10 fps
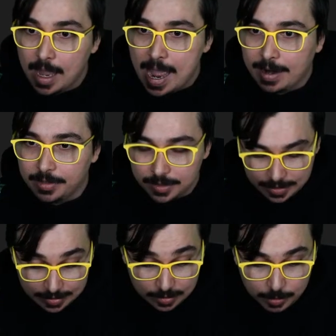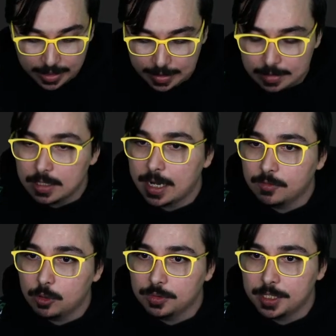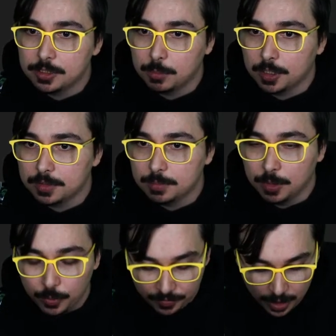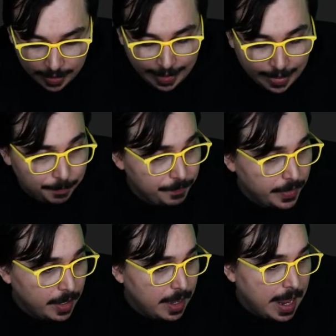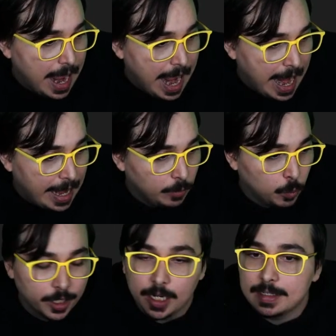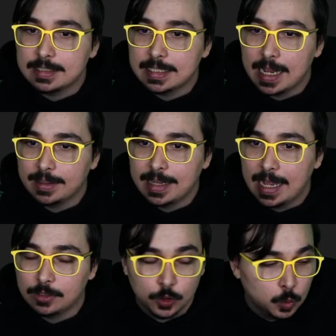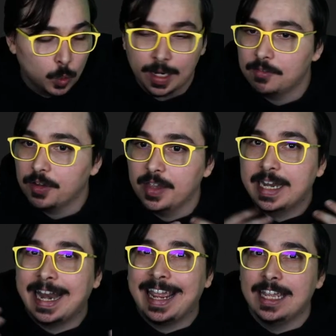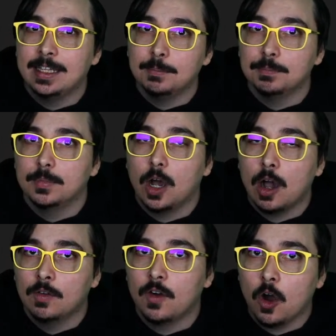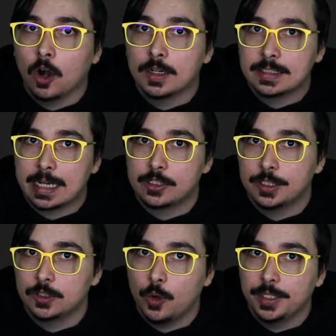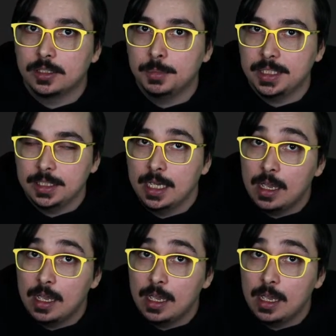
And this needs to be inside of quotation marks, but we've got name. And we're going to set that to whatever the name of our section is going to be